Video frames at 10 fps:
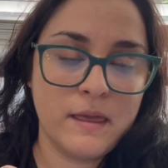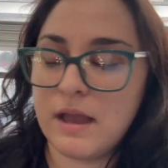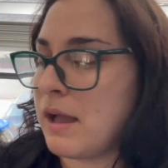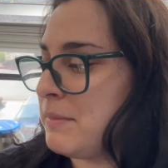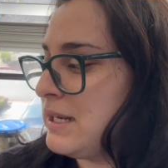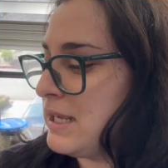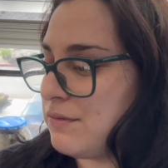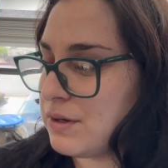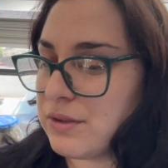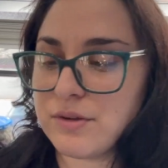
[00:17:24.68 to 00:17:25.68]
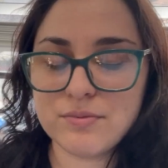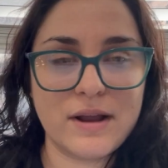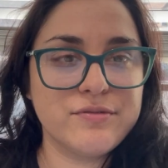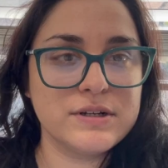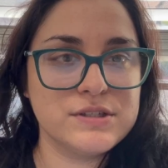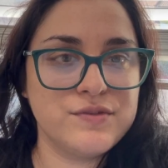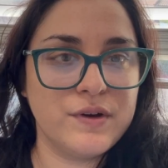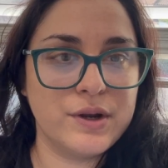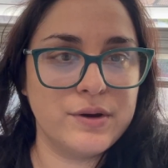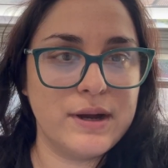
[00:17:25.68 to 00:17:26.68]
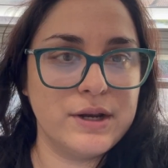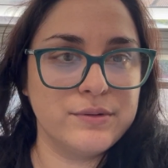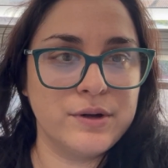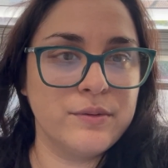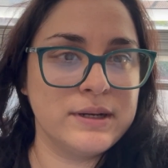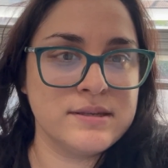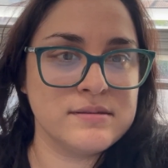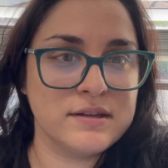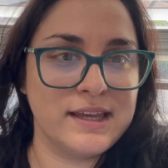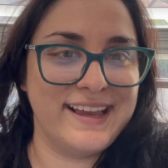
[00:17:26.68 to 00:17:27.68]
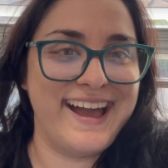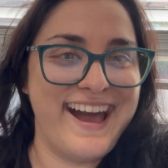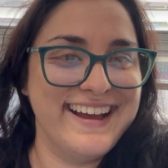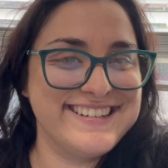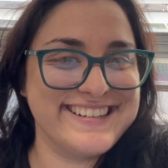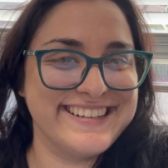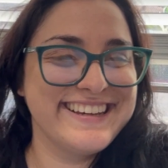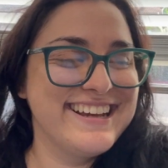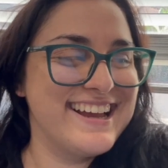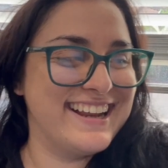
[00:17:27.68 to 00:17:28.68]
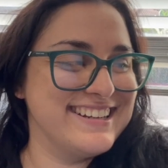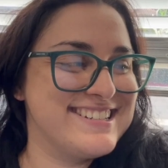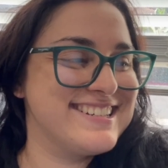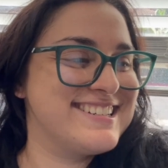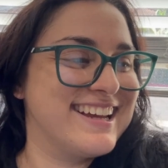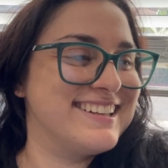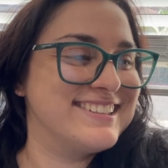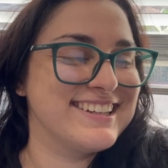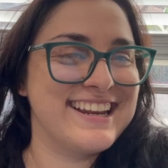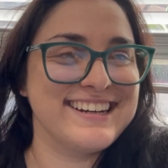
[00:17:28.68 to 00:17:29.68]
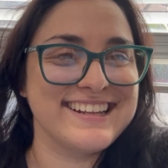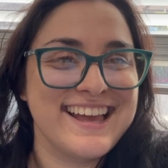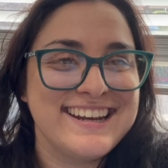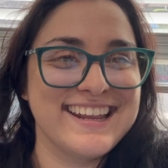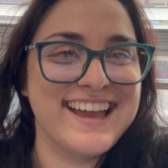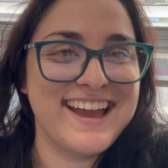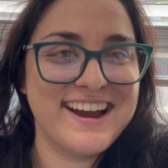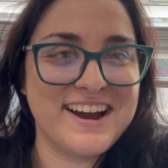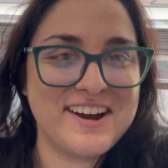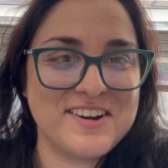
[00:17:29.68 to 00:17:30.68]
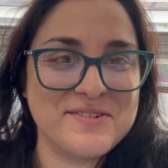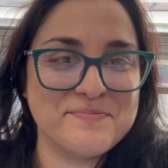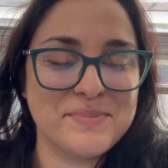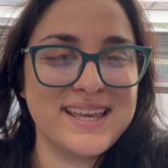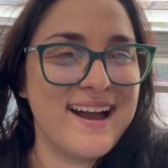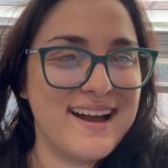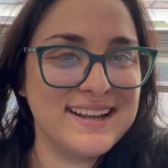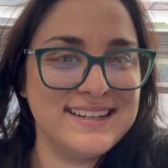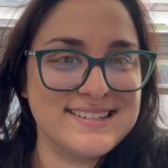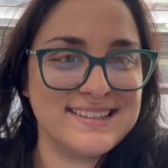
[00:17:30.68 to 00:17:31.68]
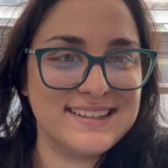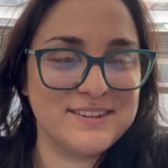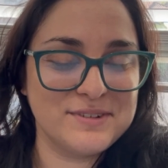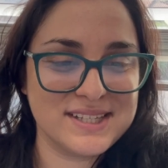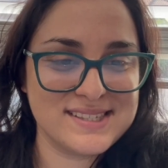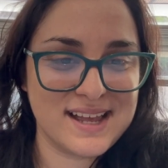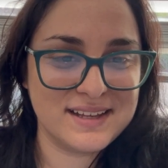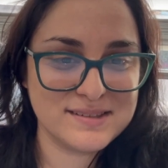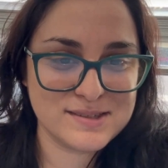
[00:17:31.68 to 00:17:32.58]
I mean, even in the reference photo, I don't know what he's looking at. I need to take a look at it again. But yeah, I need to like fix that.